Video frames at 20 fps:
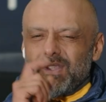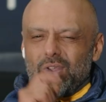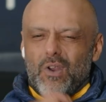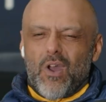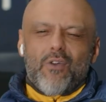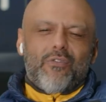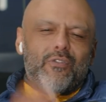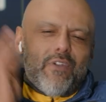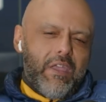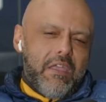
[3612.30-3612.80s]
it
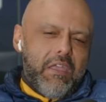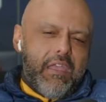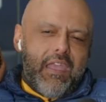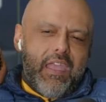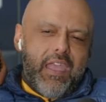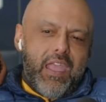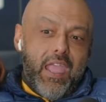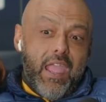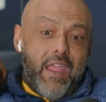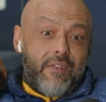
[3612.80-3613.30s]
off.
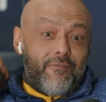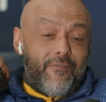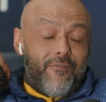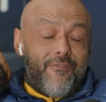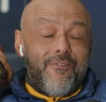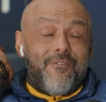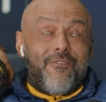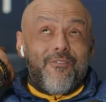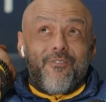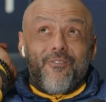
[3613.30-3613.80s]
And
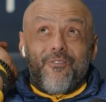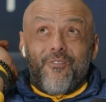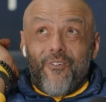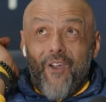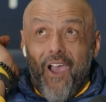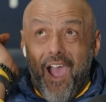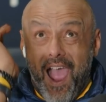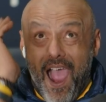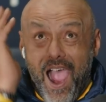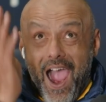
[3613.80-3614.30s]

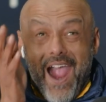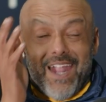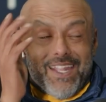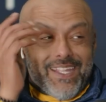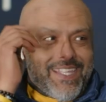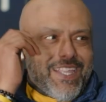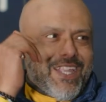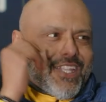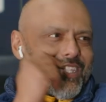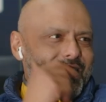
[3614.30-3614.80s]

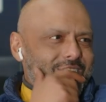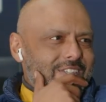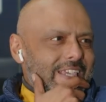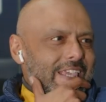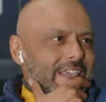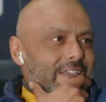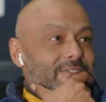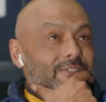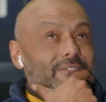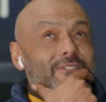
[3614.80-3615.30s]
fuck, did
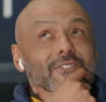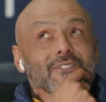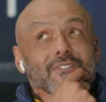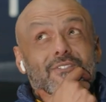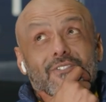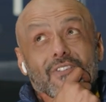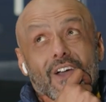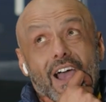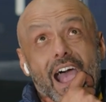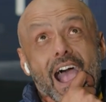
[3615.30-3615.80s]
she
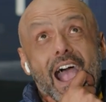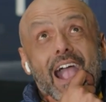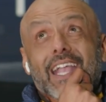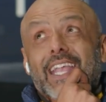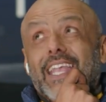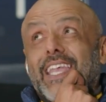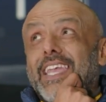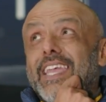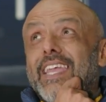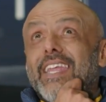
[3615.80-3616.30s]

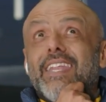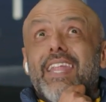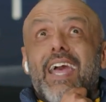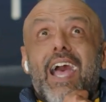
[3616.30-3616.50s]
fucking